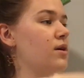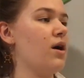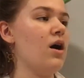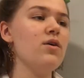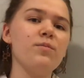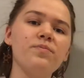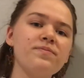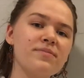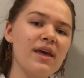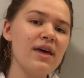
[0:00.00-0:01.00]
Oh,
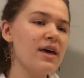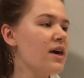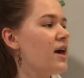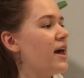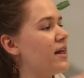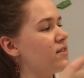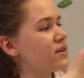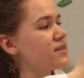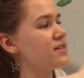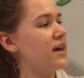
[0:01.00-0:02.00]
it
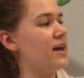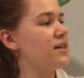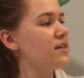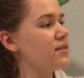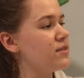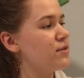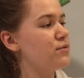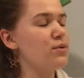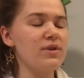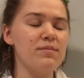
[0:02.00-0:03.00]
looks like the
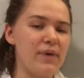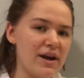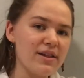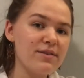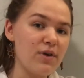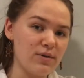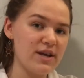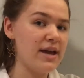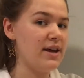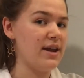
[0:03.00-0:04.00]
ruler barely
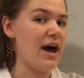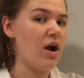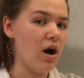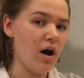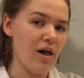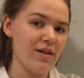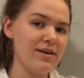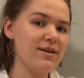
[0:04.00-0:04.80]
rotated at all,